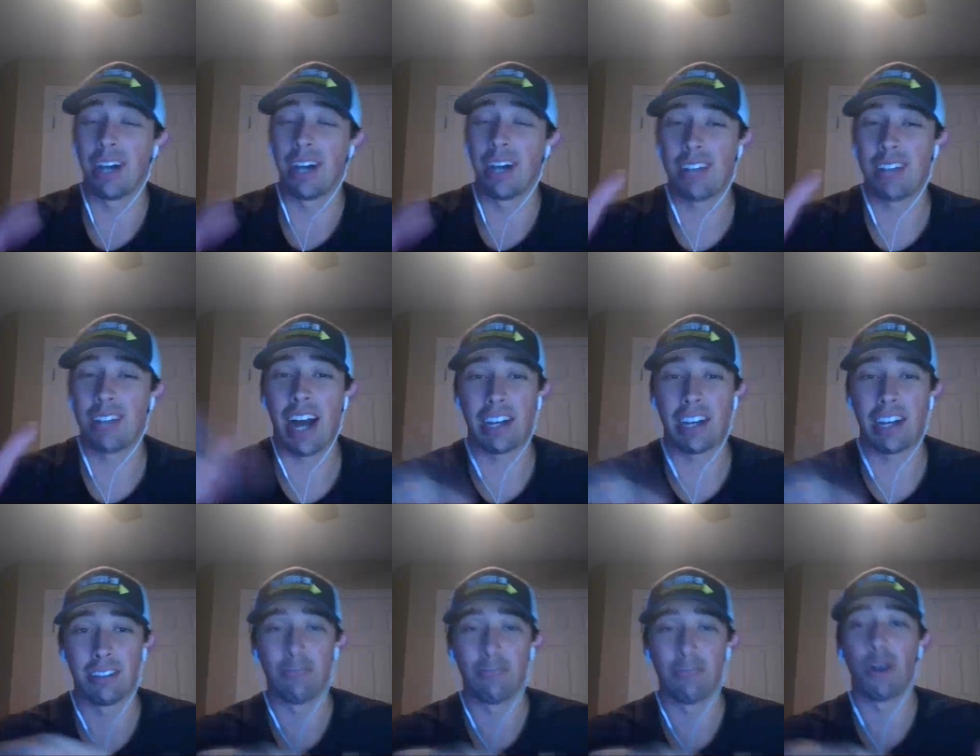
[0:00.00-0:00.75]
Doc
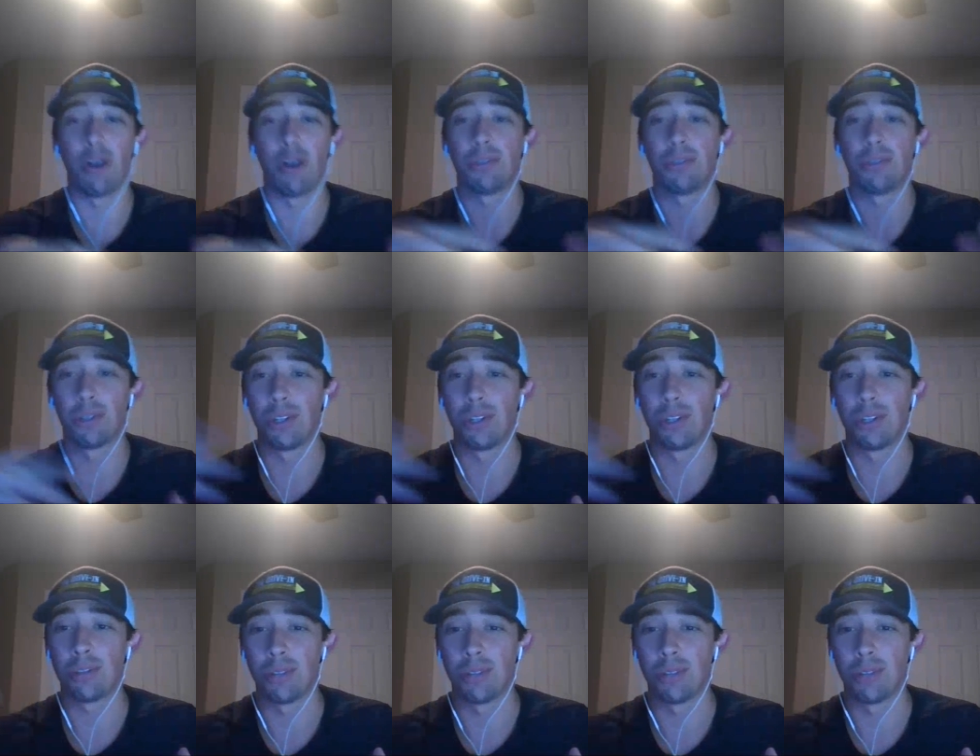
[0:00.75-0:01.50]
in Vault
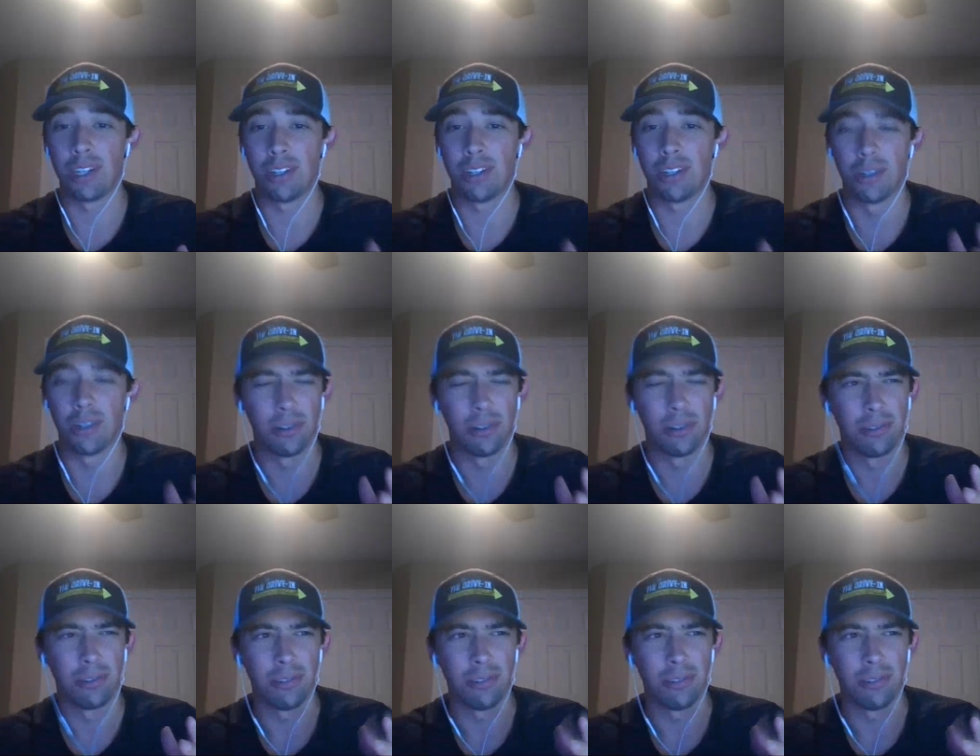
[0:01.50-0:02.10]
33 or